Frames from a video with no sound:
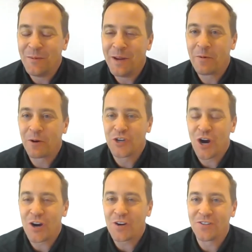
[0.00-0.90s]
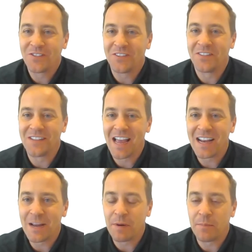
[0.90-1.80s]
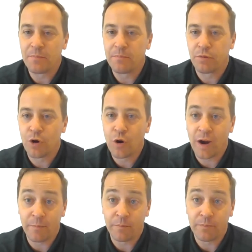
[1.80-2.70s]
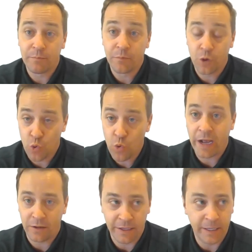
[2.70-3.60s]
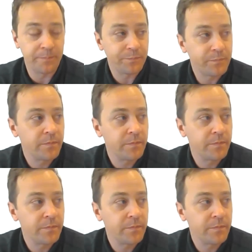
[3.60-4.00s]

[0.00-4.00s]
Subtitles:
were charged to stand up a program quickly,